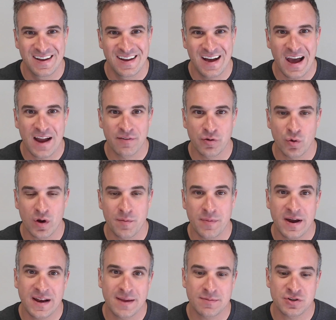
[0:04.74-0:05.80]
Hi everyone,
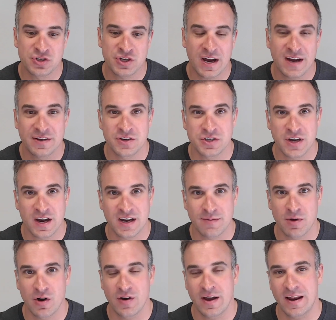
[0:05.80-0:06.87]
my name is
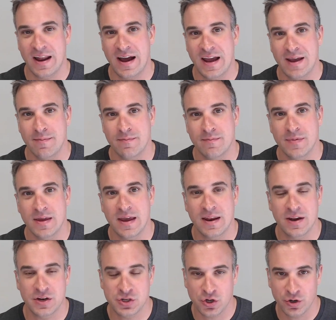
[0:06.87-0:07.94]
Giacomo and I am an
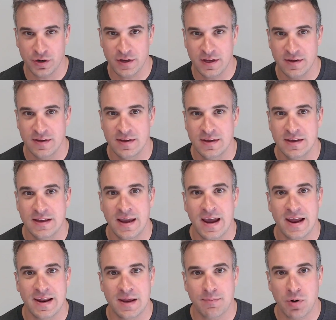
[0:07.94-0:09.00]
attorney
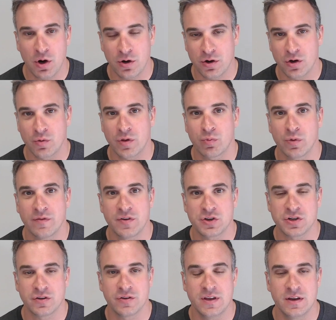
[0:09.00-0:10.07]
and a partner with
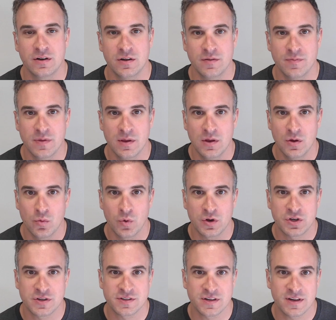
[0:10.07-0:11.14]
Revision Legal, which
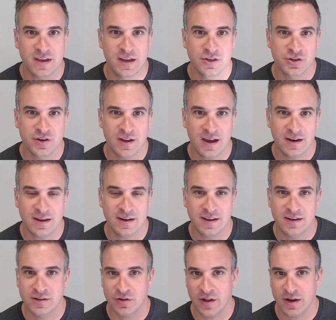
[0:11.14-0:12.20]
is an internet and
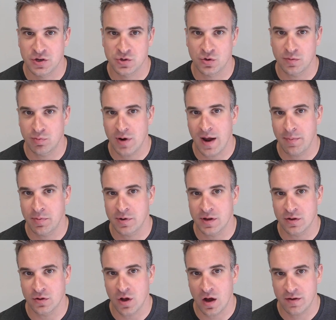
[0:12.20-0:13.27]
intellectual property
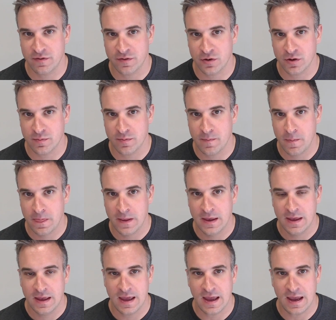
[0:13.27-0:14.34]
law firm.
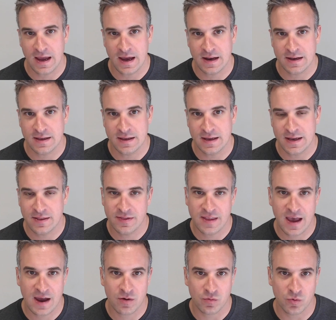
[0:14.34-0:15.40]
And in
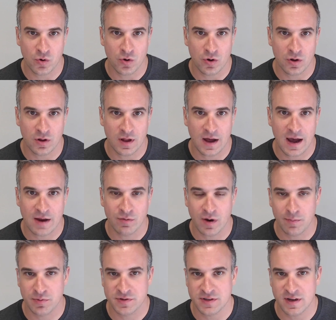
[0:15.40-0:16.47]
that role, I
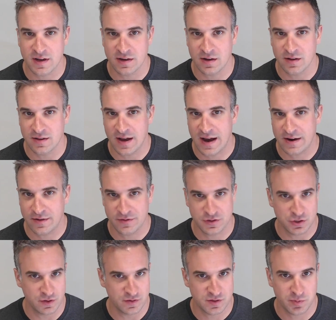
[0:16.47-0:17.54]
represent a lot of
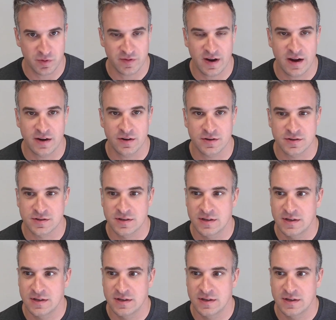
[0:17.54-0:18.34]
service providers.